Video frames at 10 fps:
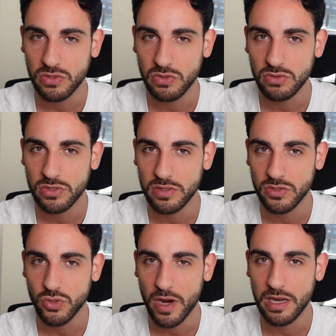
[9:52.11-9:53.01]
to, to the
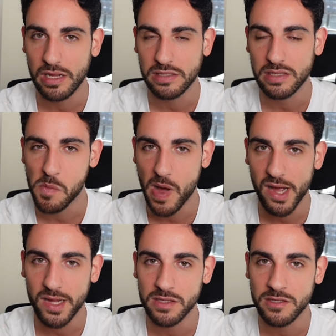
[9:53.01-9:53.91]
trading into the
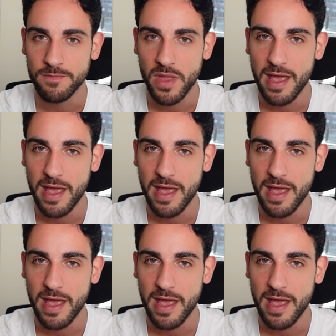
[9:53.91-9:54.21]
markets,